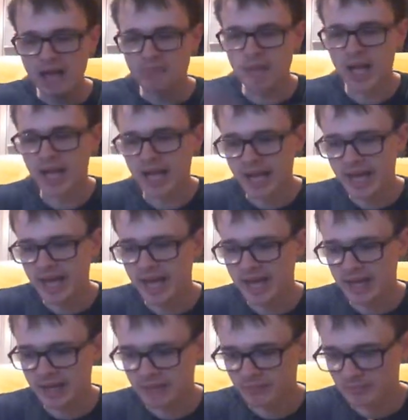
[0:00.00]
that
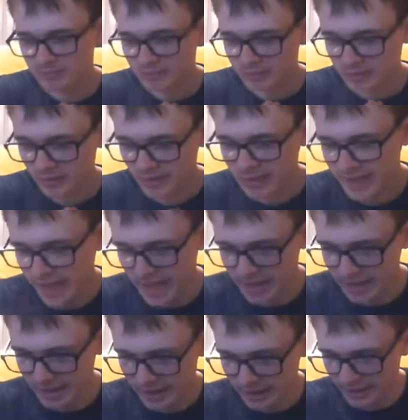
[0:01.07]
um nutty
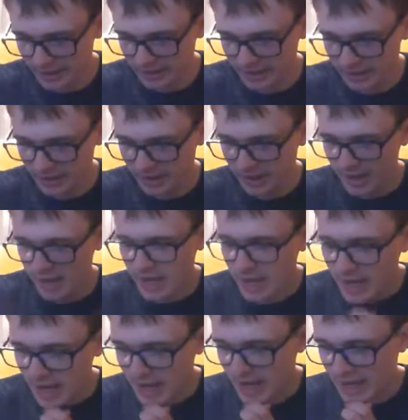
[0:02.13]
acres
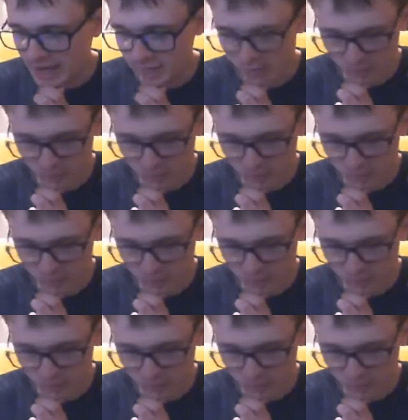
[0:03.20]
um oh